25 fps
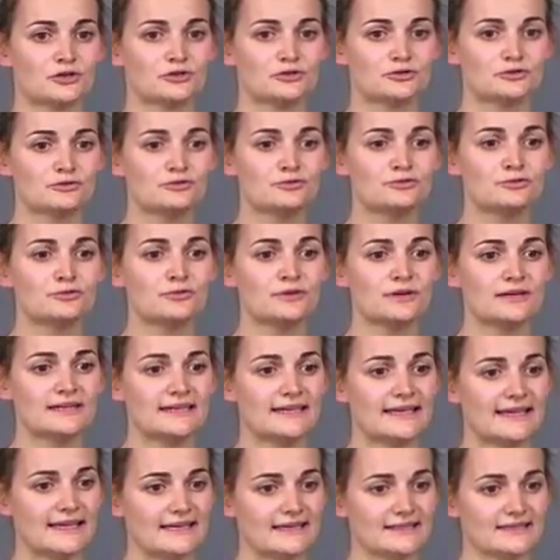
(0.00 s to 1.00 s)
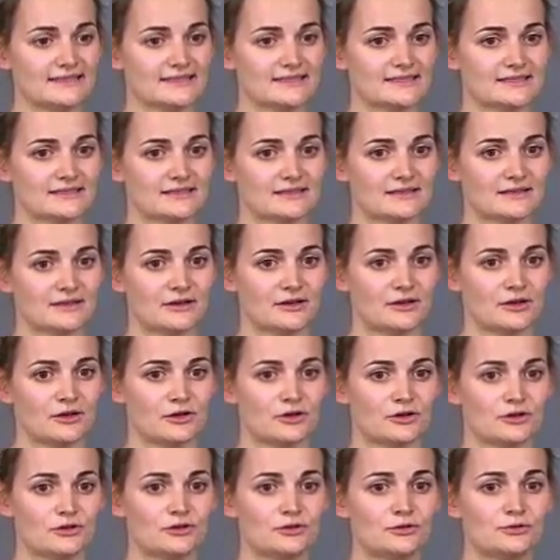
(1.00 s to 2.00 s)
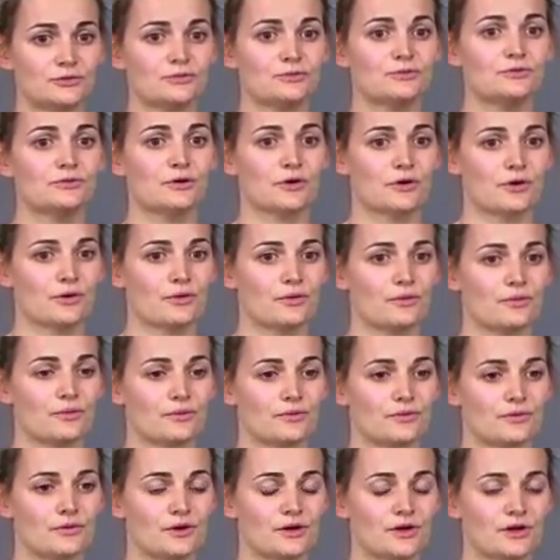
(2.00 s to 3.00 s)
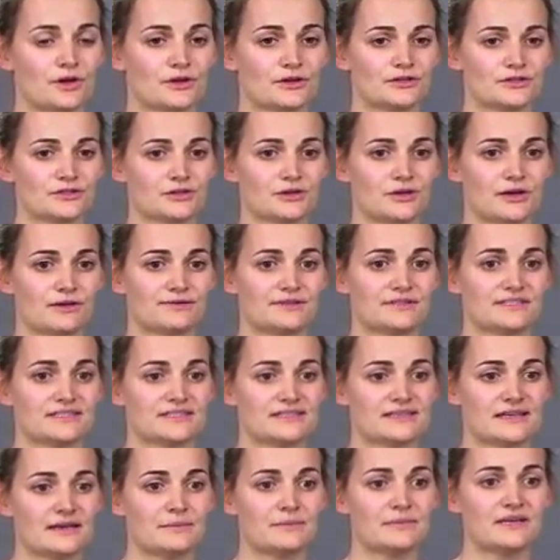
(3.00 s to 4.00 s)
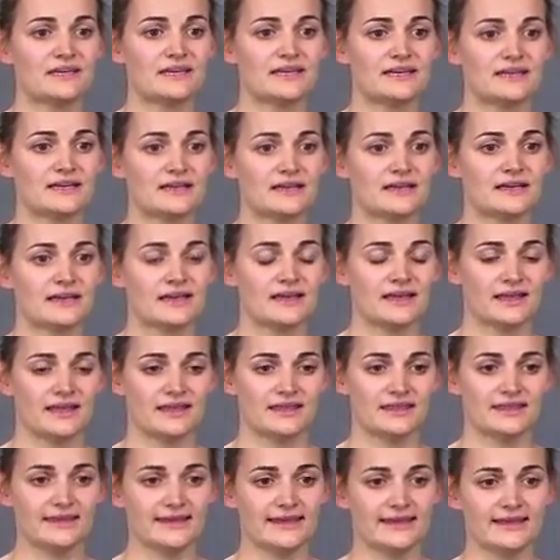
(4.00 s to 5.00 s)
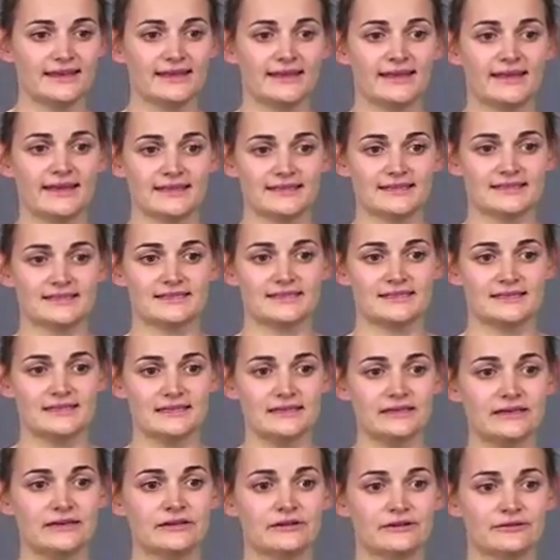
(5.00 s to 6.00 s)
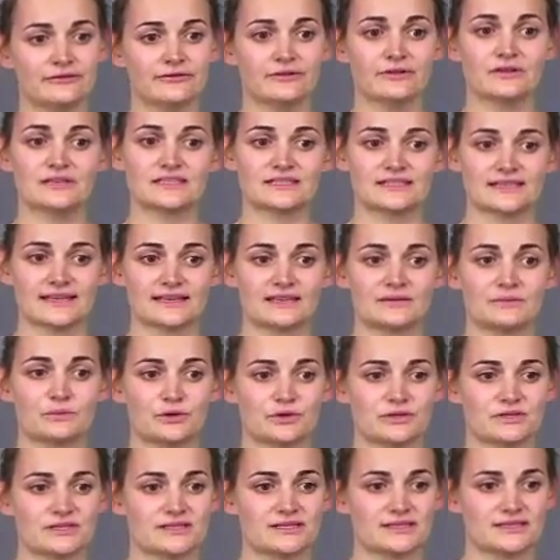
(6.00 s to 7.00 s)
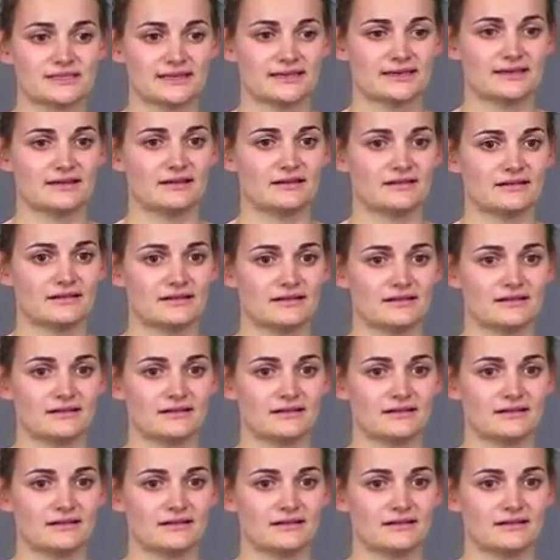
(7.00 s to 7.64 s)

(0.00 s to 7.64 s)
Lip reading: Du gehst, you go. So you have the stem G and the ending ST for the second person singular.